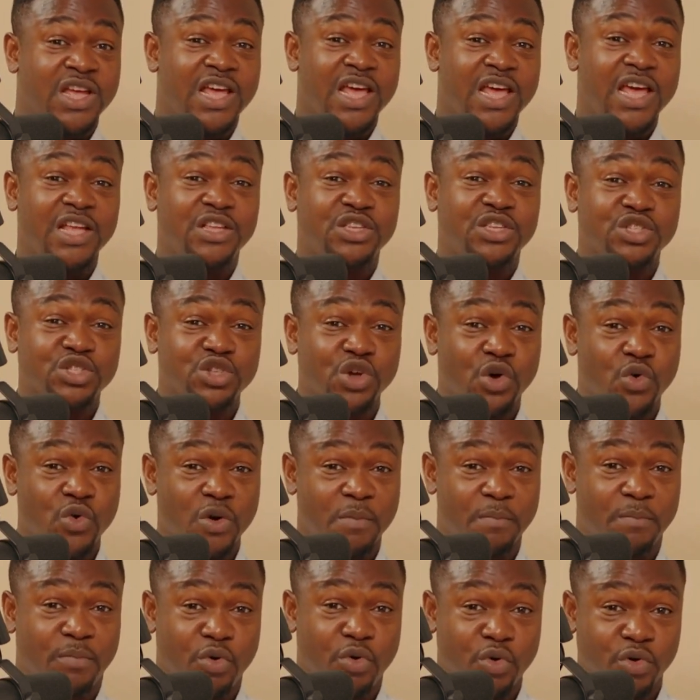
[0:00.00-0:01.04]
it's so
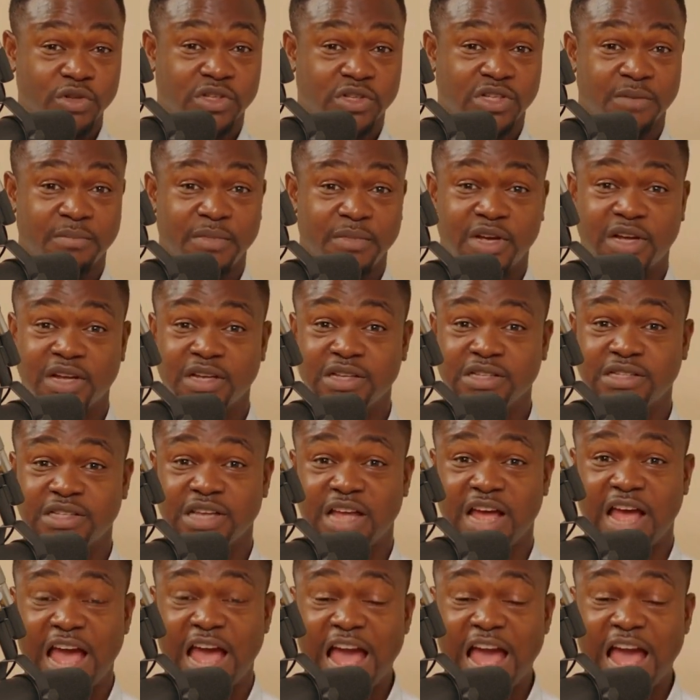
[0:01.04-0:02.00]
important because